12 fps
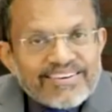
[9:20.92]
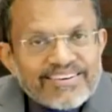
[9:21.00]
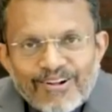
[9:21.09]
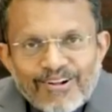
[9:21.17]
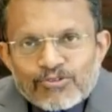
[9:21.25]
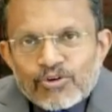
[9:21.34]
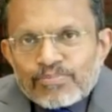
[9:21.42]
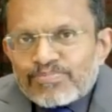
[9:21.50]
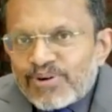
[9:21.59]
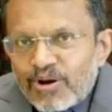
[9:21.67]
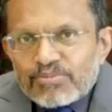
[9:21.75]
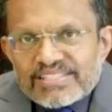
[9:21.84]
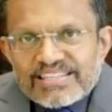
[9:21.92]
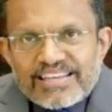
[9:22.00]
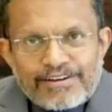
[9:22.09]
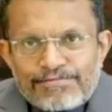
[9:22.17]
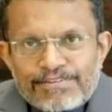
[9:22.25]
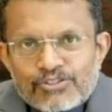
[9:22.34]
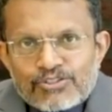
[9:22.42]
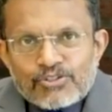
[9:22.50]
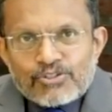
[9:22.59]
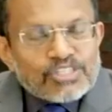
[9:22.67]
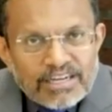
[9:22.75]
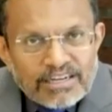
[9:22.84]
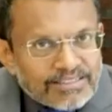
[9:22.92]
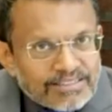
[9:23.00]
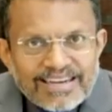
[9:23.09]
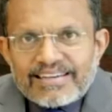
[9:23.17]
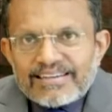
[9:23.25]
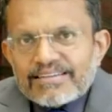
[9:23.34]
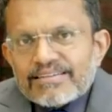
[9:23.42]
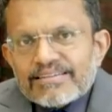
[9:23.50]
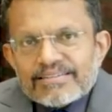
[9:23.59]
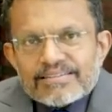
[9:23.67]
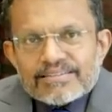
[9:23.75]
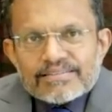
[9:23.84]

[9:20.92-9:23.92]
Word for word: But there are also promising efforts to turn the tide.